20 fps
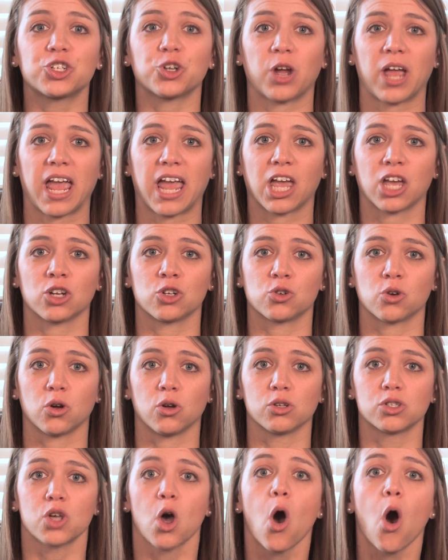your hand
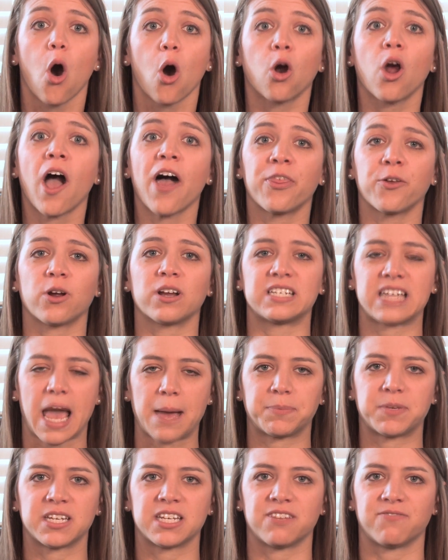controls or other
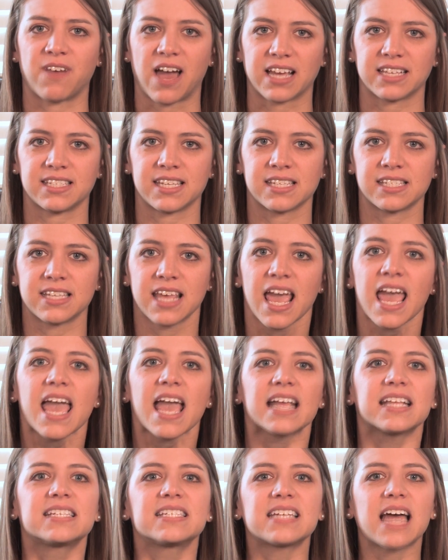adapted devices,
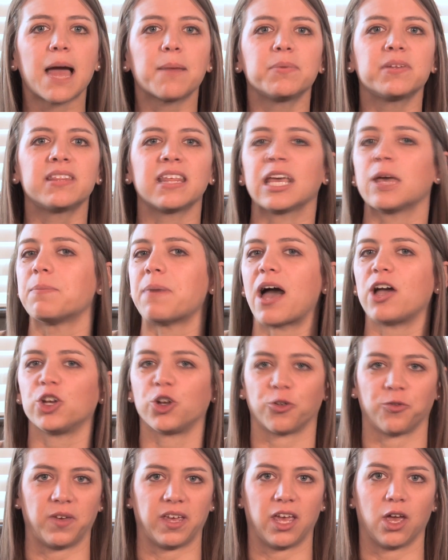it's time to think about
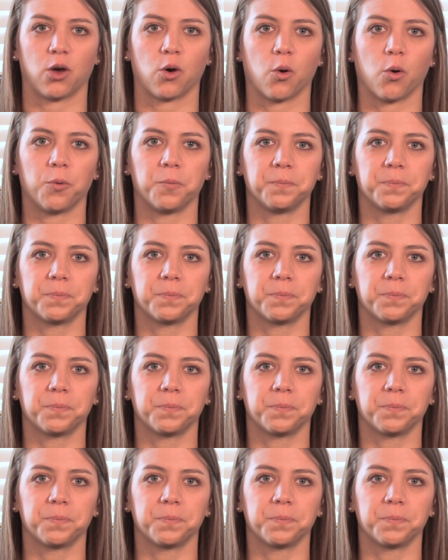your vehicle.